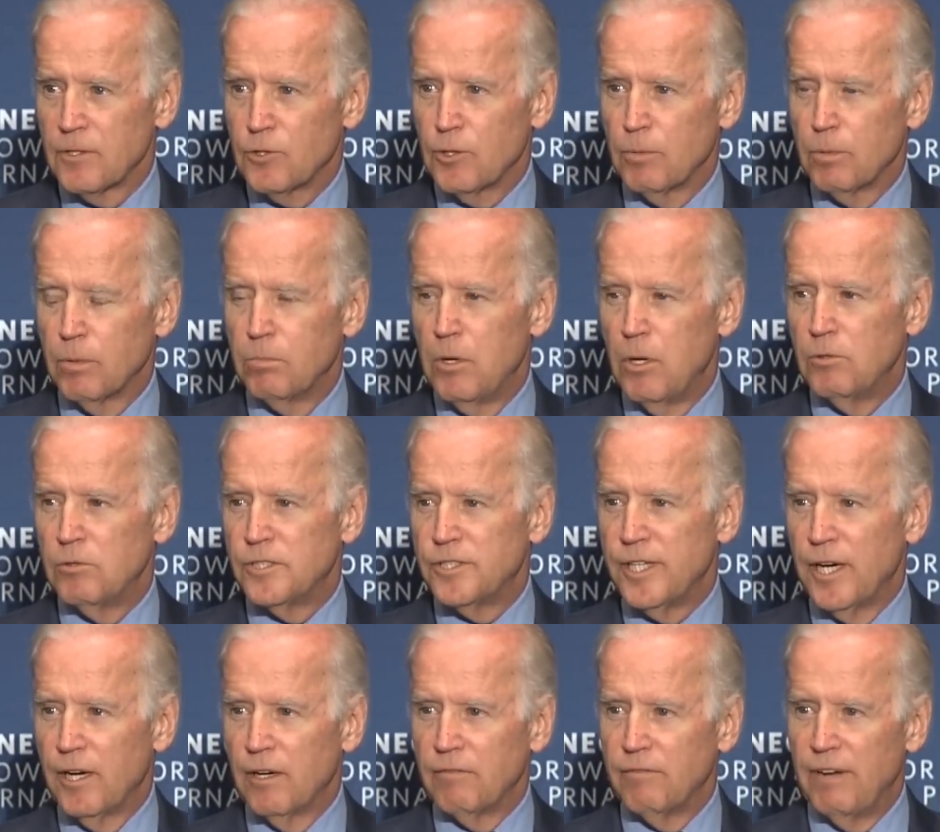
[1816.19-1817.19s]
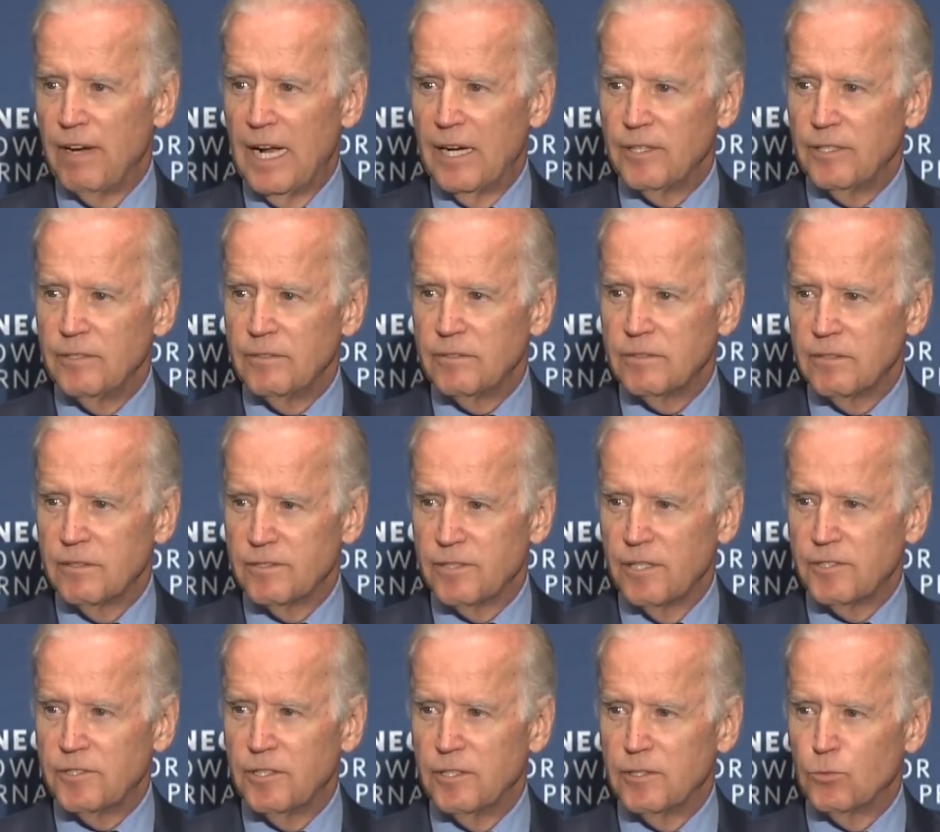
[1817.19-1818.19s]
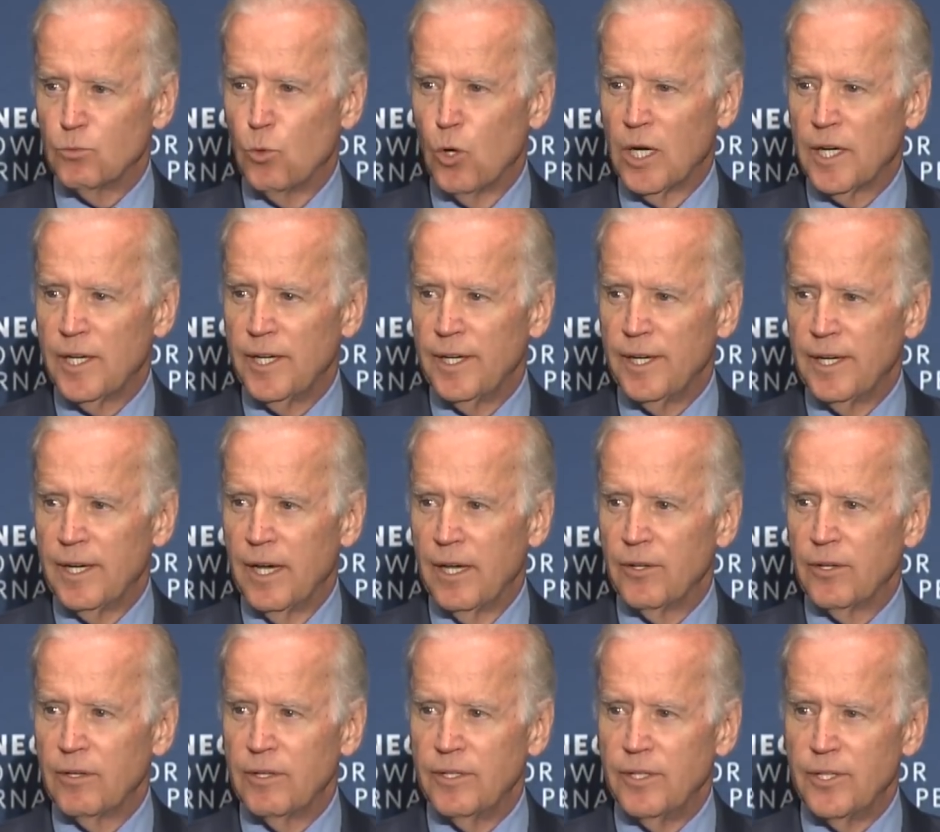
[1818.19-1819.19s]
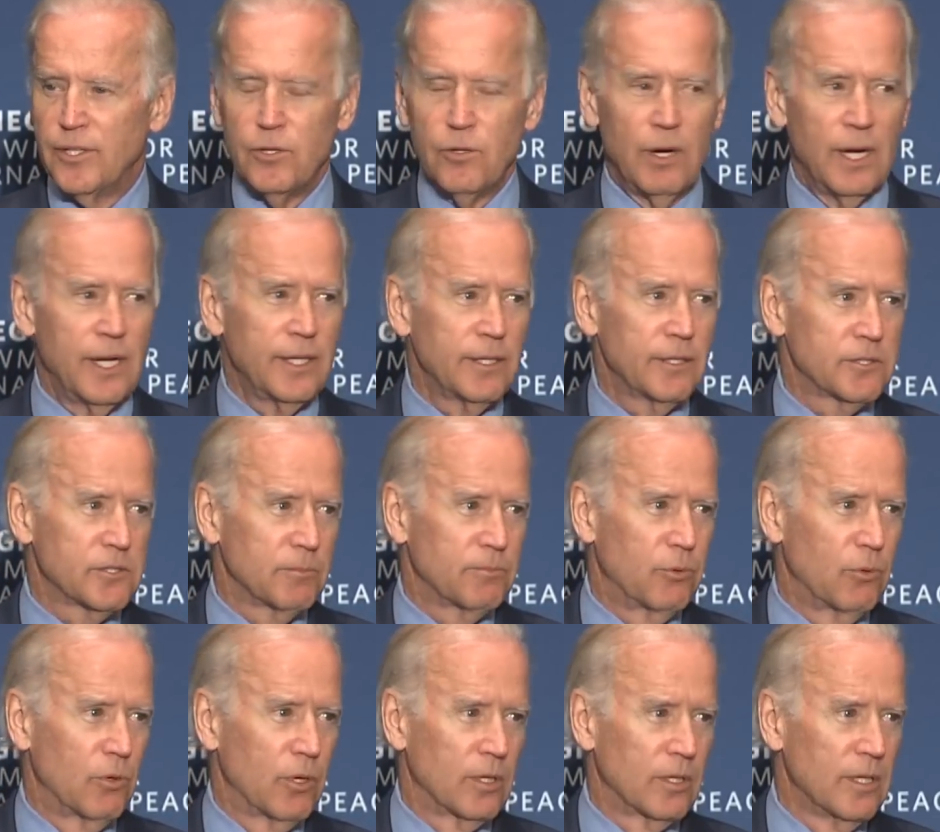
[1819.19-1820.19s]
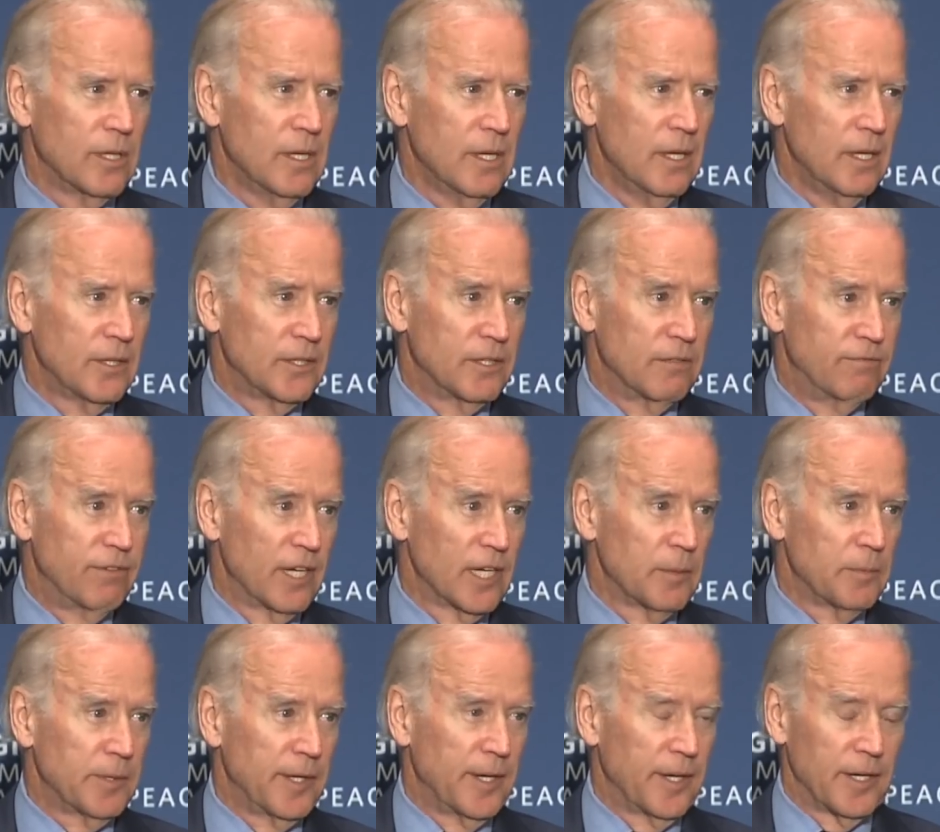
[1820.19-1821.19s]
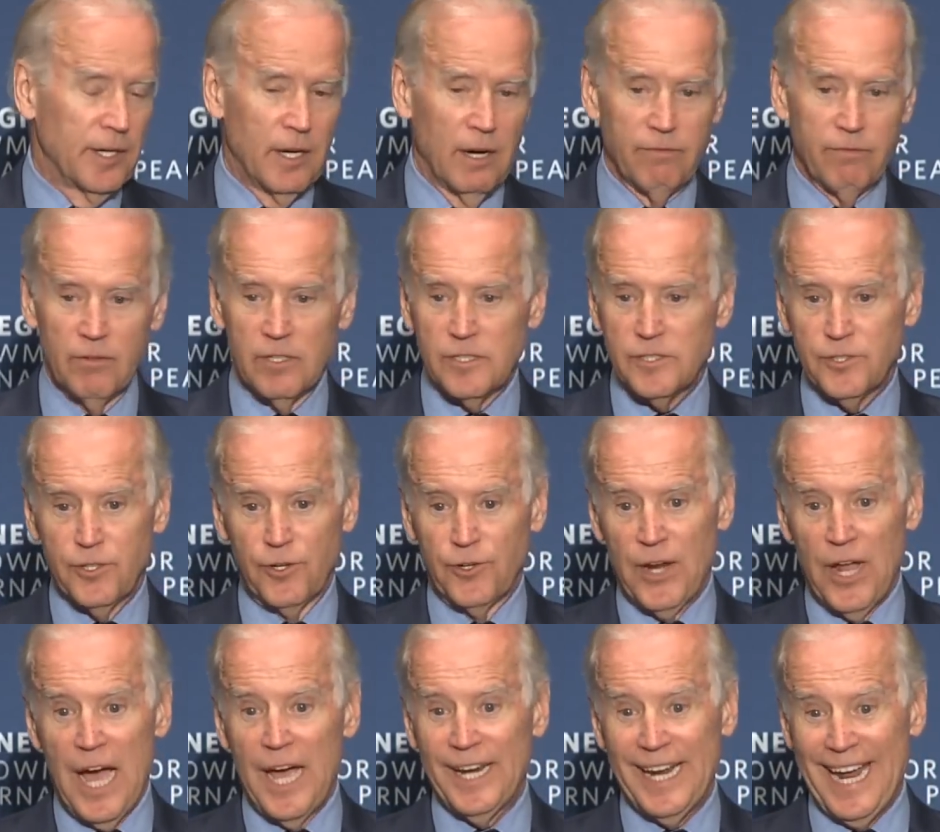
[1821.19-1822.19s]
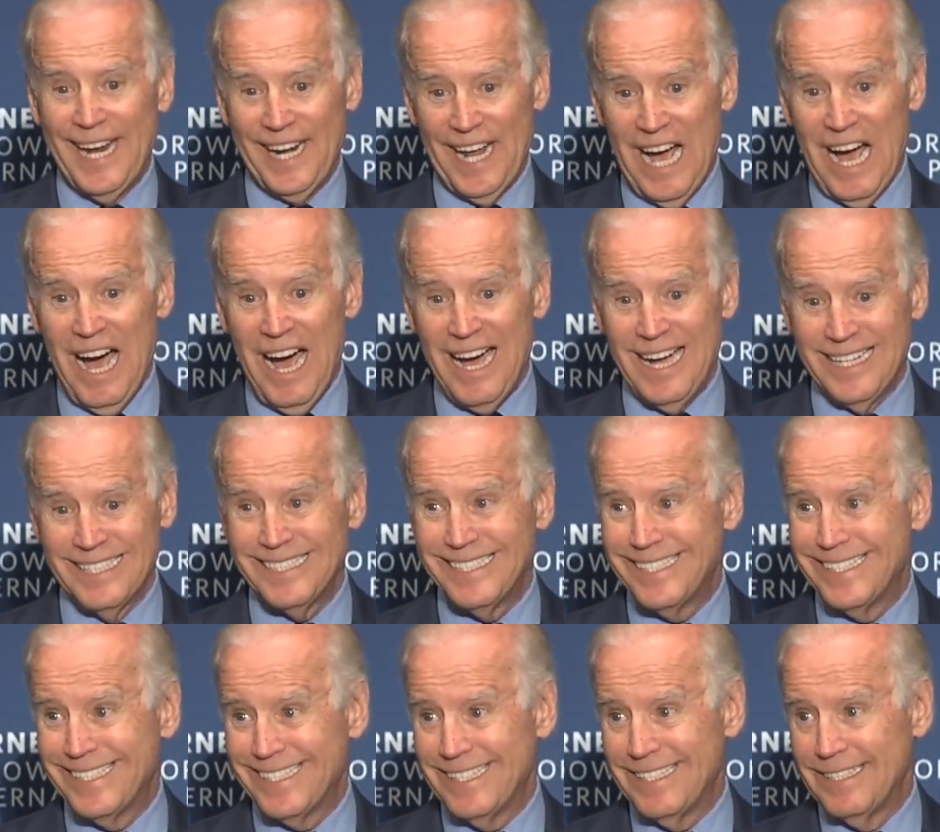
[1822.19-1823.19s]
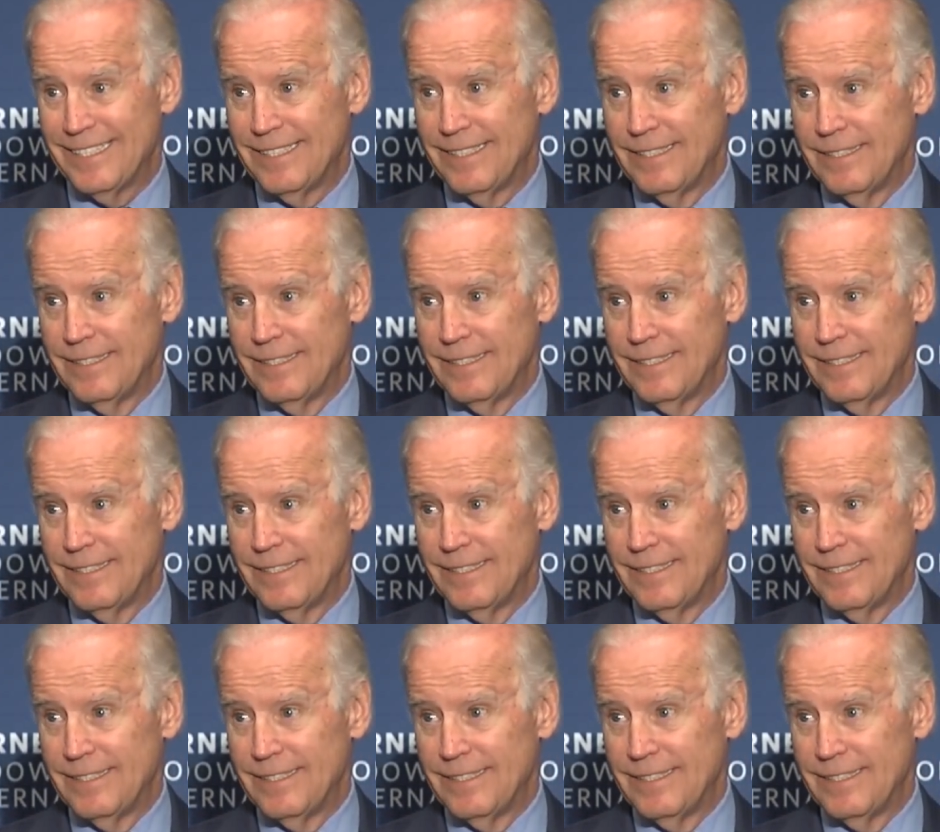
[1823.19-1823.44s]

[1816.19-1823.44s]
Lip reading: to promote shared values, such as working together in the UN to support development and governance. They're not at odds.